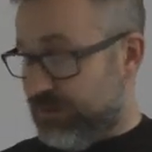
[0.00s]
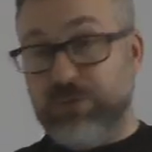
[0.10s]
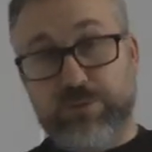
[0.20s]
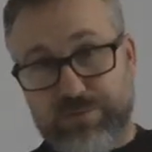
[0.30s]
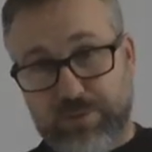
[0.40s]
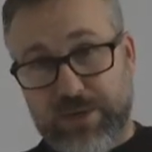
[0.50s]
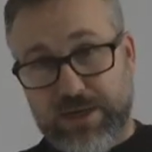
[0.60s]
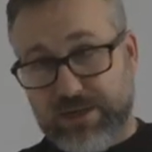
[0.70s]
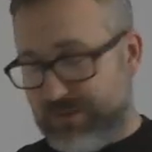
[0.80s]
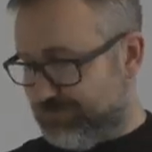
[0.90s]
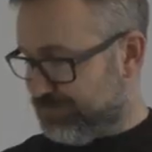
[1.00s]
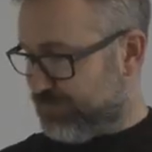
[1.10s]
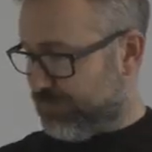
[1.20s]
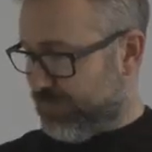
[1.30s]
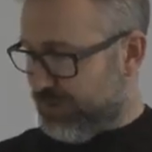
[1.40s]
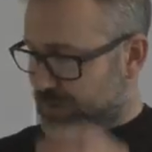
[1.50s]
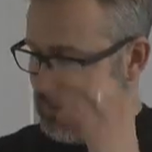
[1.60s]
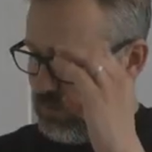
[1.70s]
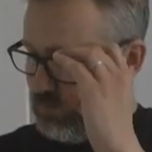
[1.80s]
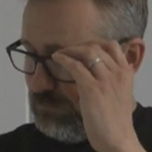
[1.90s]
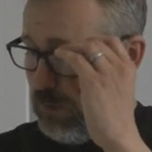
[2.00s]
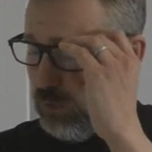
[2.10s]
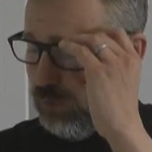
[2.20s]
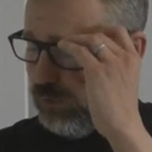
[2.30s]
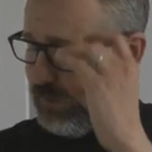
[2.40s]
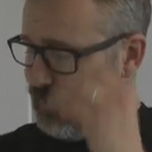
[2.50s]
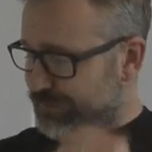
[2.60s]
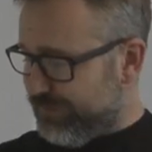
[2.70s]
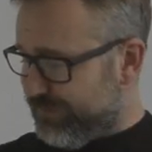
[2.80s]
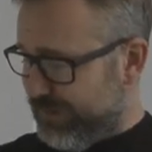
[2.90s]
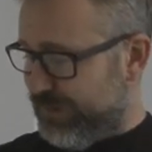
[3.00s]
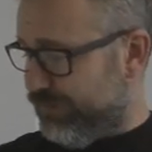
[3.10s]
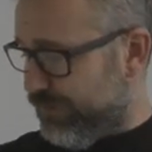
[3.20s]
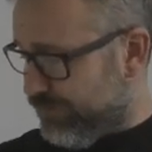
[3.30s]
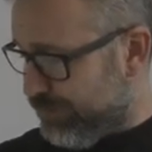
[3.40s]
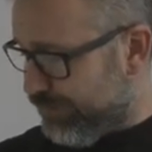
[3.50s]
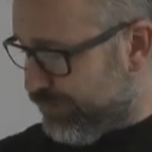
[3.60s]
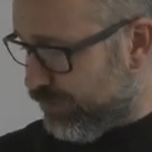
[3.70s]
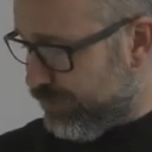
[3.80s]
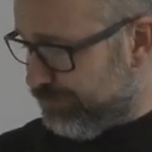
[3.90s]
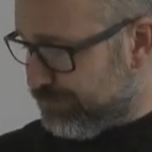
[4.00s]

The Riverbank. Mole had never seen a river before.